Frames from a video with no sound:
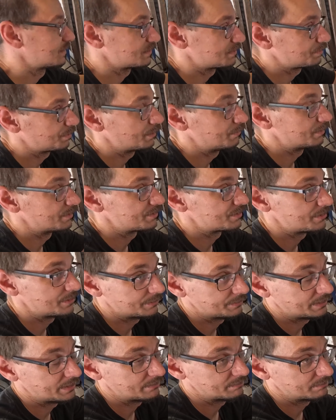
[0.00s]
it's pretty much
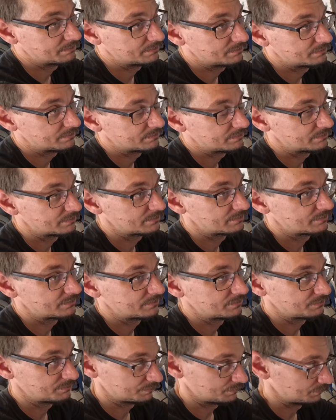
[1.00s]
doing
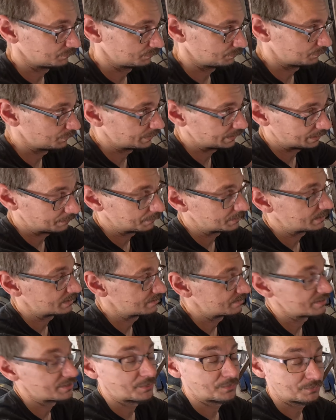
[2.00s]
what they would
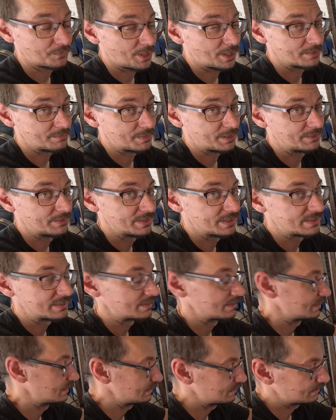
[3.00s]
consider rod bearings
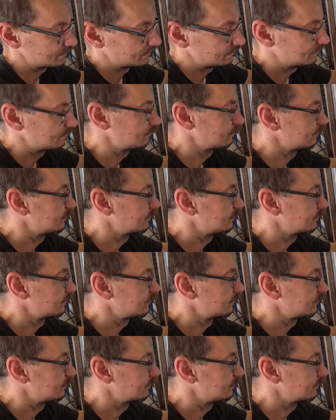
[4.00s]
in this, in